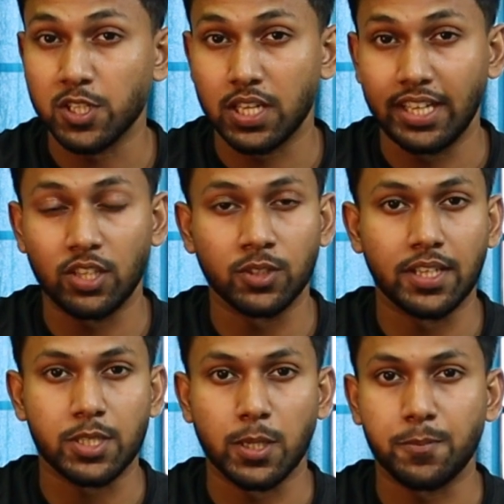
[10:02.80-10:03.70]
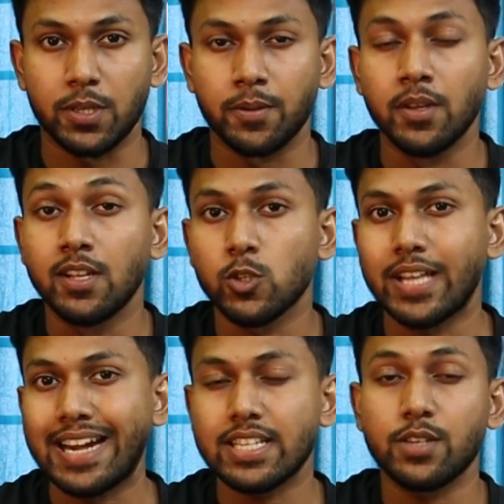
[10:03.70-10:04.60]
the first link on the description.
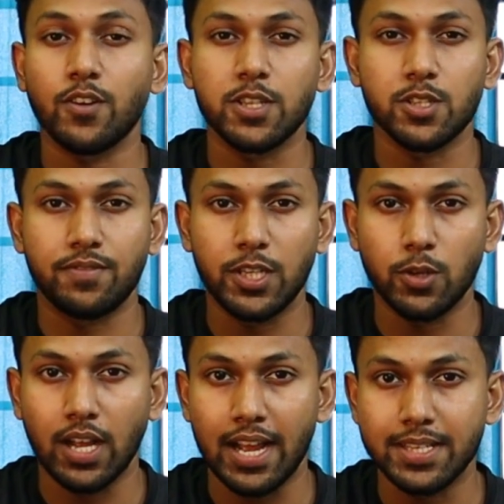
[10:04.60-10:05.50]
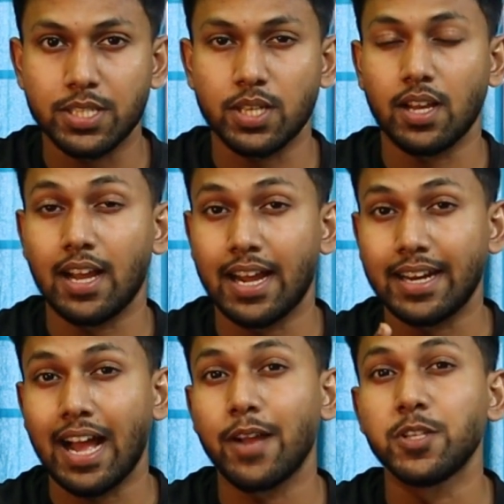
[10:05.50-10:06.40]
So that's it for this video, guys,
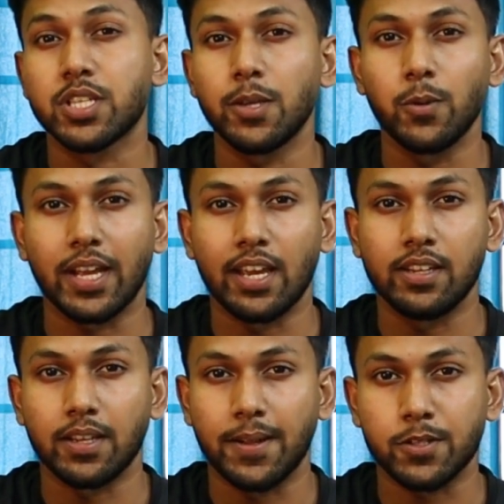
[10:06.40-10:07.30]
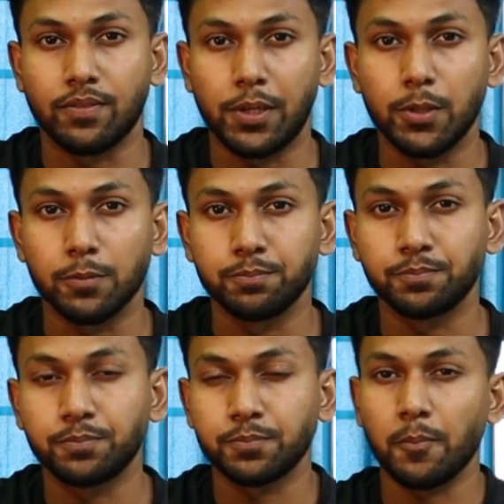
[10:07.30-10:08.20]
and I will see you again in the next
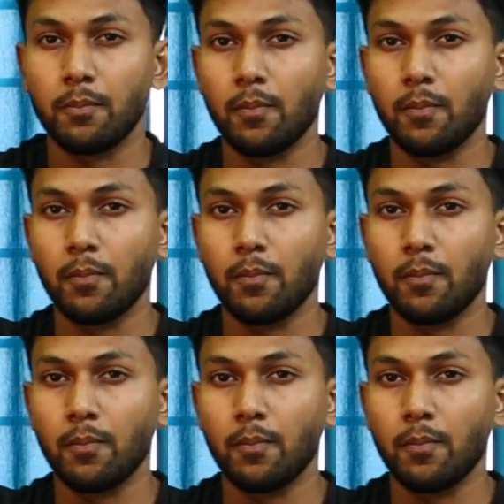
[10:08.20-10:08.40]
video.